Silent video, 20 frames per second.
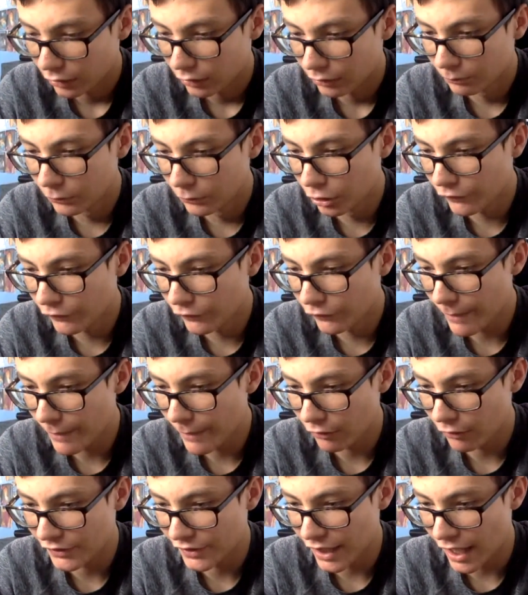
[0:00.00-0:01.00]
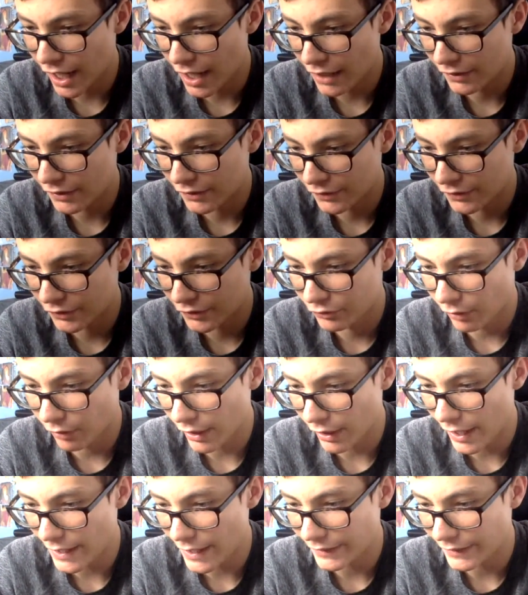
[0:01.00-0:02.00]
Moving Mountains asks, do I
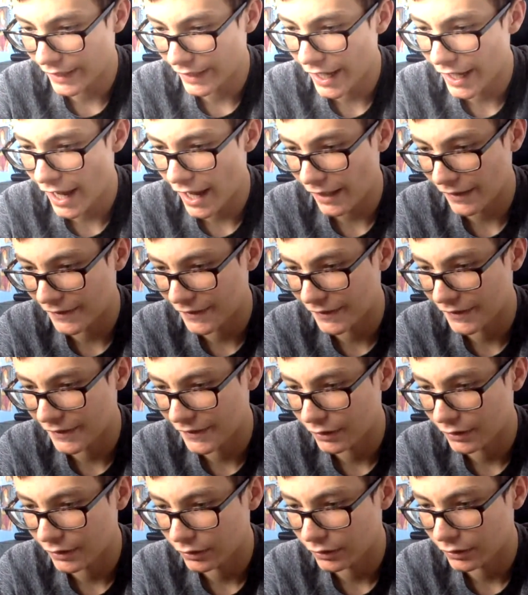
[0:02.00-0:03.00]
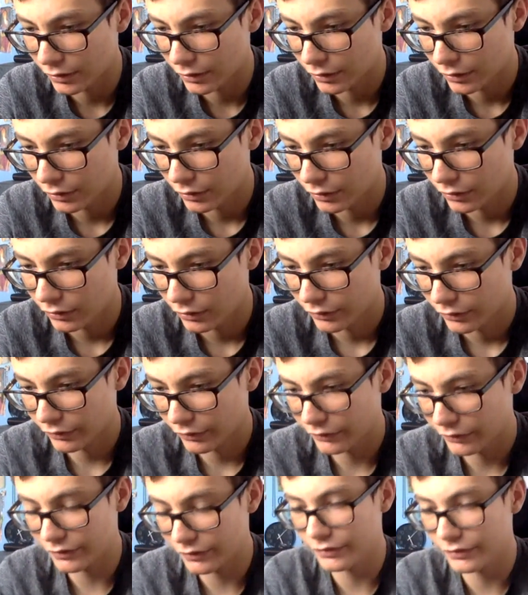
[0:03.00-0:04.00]
like cats?
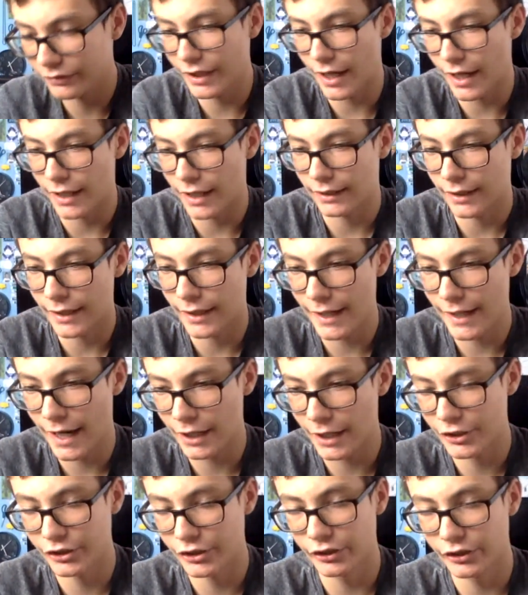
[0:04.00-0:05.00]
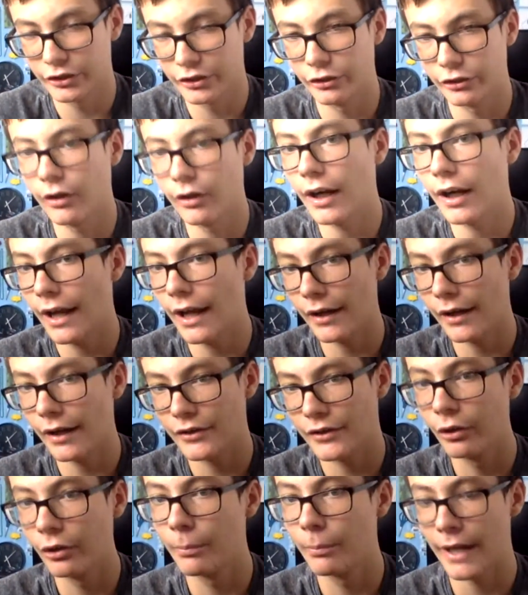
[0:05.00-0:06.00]
Yeah, I actually do. I had
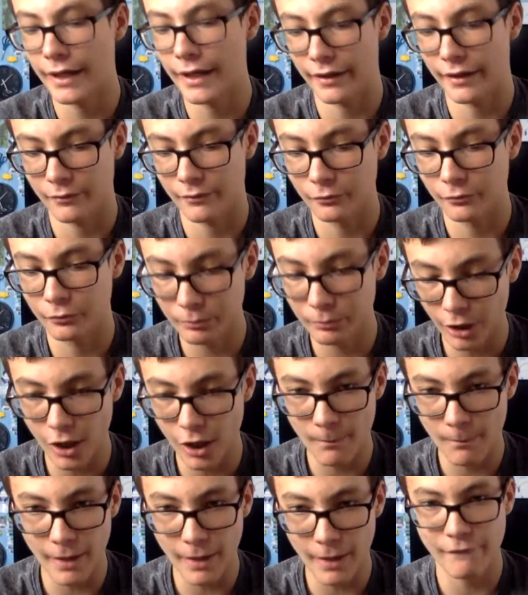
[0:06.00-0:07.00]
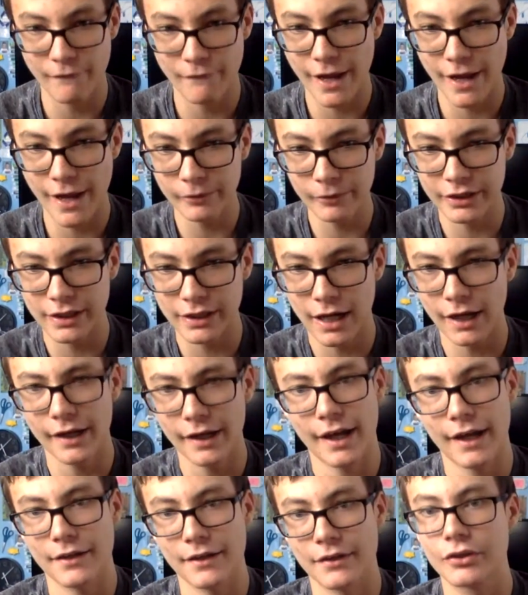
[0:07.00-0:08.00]
my family and I
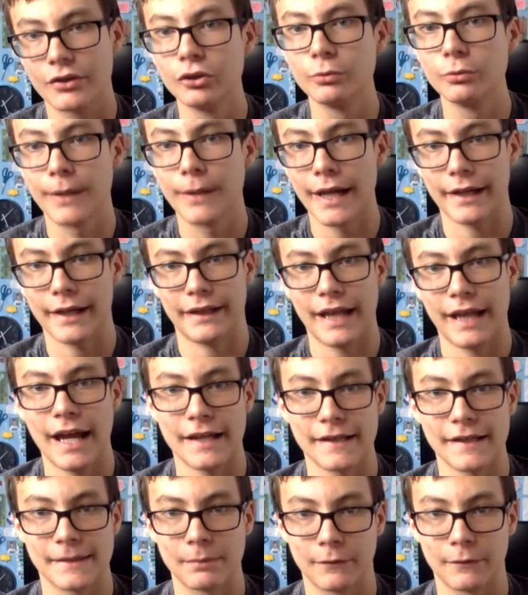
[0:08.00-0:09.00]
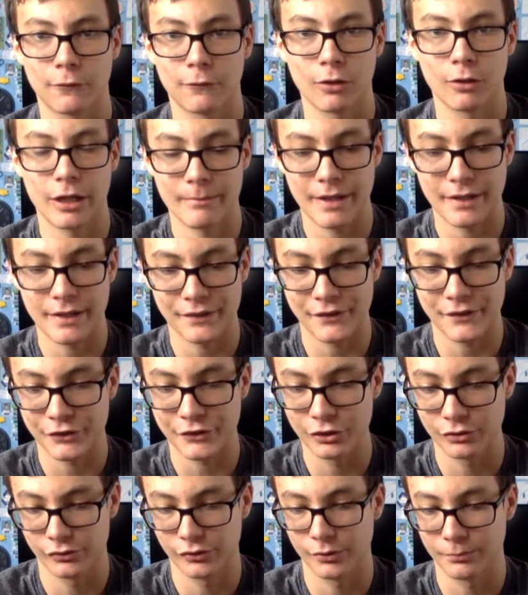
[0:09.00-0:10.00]
had 2 pet cats before I made this
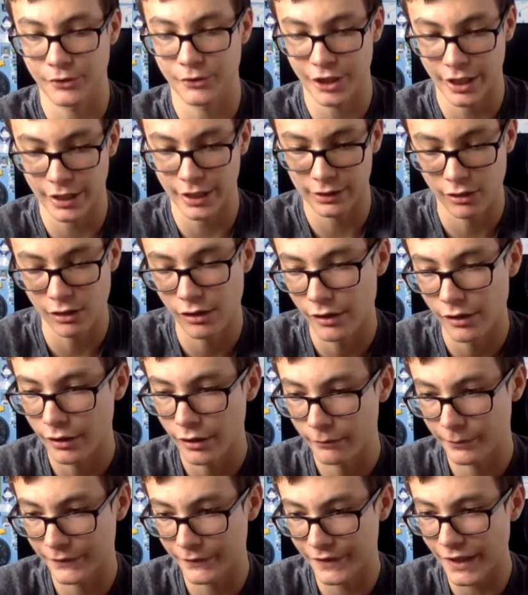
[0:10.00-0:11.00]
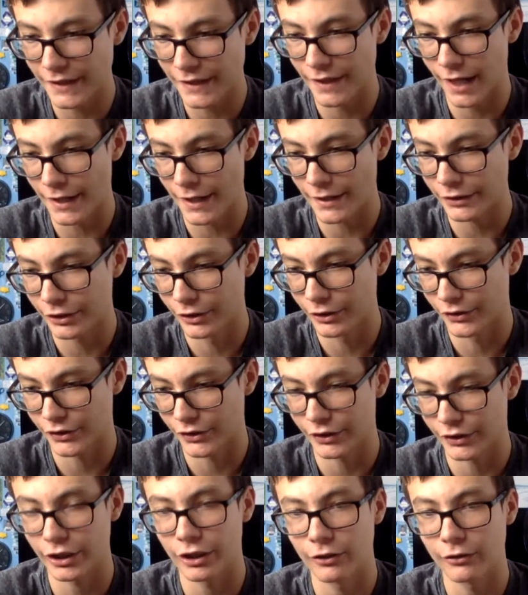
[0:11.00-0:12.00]
YouTube channel, but they died years
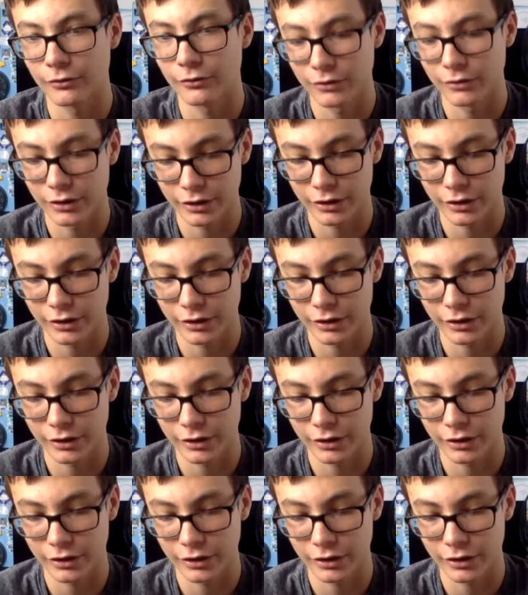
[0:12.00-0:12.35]
ago.